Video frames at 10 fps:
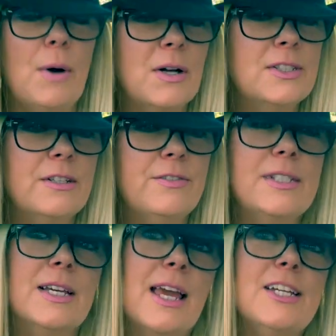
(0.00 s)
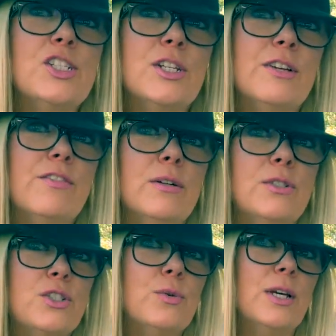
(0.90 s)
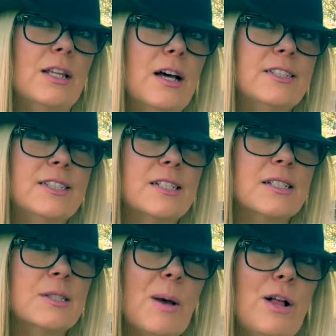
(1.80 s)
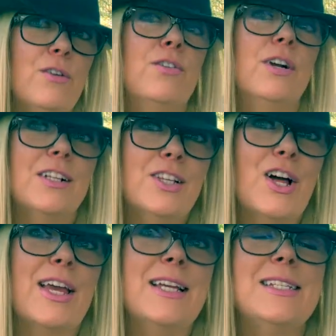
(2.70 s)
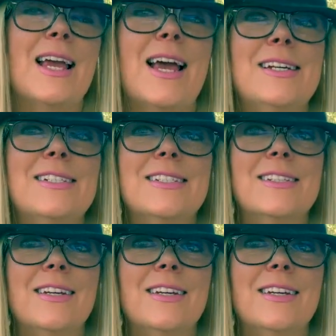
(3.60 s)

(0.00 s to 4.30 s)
positive indication if I was doing a lust spell for a client and,